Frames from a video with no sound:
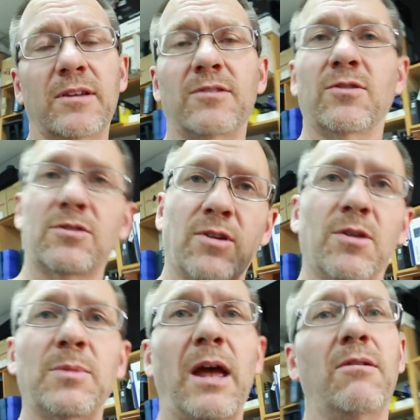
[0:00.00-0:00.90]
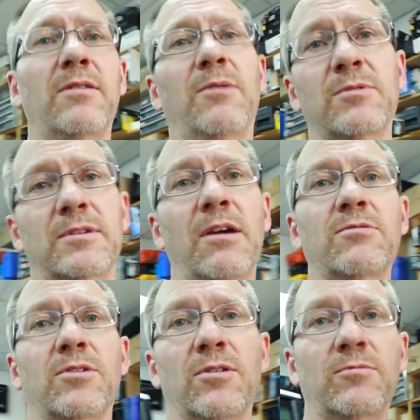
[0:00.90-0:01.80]
And you could turn them down and they would
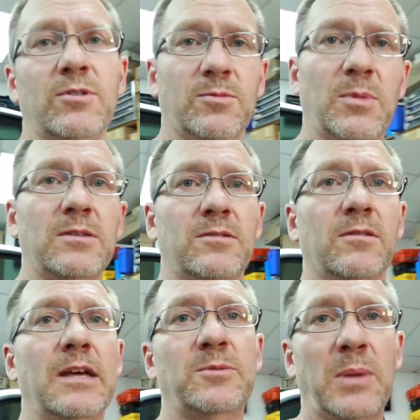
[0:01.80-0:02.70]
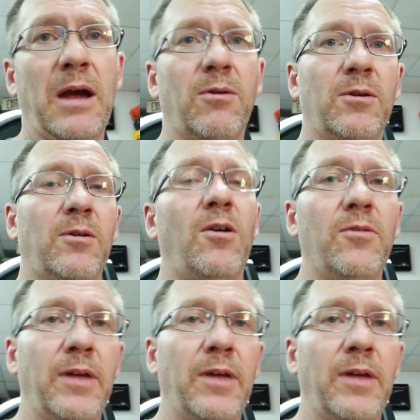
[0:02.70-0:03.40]
sound good, which means less power, all